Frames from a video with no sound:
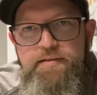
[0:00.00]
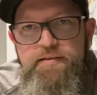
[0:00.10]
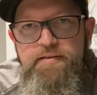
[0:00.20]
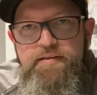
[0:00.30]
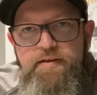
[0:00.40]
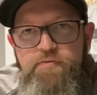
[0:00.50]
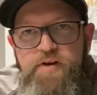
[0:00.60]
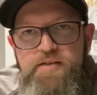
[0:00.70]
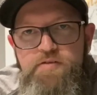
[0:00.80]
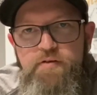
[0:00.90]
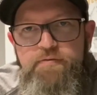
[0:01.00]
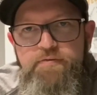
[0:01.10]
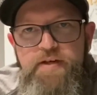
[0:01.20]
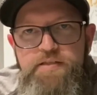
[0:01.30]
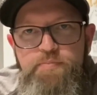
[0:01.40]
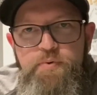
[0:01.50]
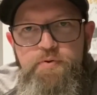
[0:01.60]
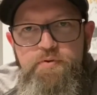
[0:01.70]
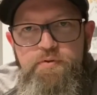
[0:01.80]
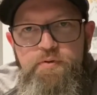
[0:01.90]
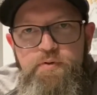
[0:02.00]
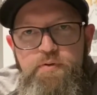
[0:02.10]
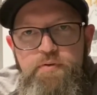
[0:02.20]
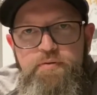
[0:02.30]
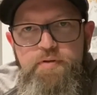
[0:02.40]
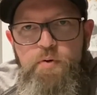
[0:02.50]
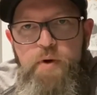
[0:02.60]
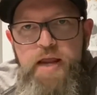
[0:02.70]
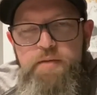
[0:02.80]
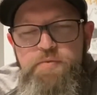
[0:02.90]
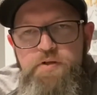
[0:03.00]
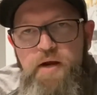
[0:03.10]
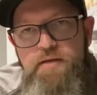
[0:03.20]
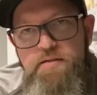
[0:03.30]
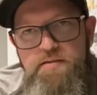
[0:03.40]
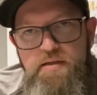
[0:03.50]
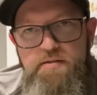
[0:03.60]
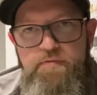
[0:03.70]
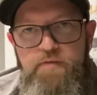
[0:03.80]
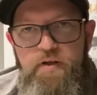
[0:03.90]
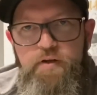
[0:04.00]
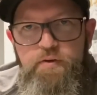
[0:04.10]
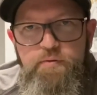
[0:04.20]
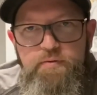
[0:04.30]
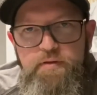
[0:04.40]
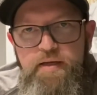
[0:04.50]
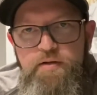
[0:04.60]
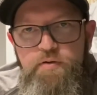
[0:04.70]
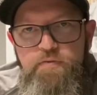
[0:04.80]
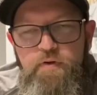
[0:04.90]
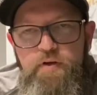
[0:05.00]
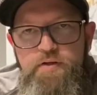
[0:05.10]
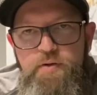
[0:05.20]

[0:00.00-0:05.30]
your friends on Facebook, or the random strangers that you follow and who follow you on